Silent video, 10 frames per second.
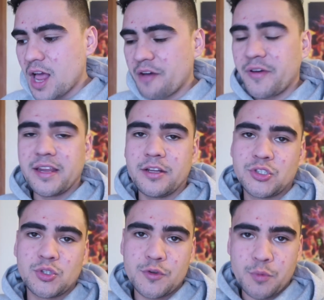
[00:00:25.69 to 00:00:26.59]
I've had
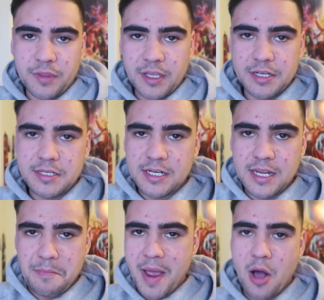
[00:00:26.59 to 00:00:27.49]
issues with the
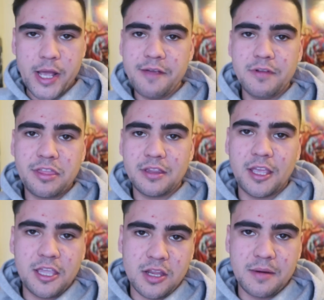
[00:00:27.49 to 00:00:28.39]
internet, power, everything
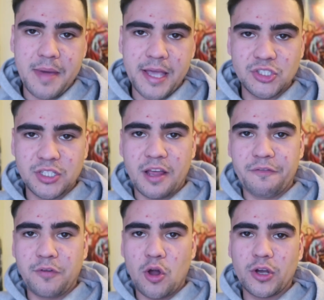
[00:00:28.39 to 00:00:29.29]
that you can imagine a
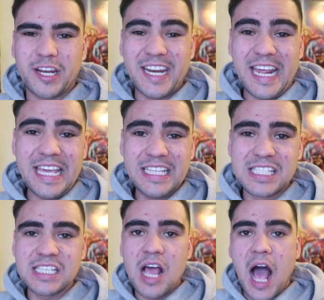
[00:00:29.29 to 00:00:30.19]
vlogger
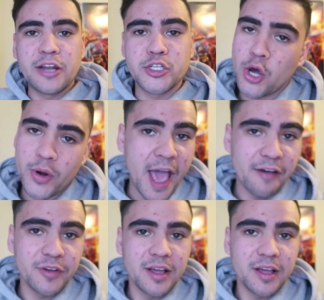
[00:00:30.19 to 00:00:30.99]
needs, I don't have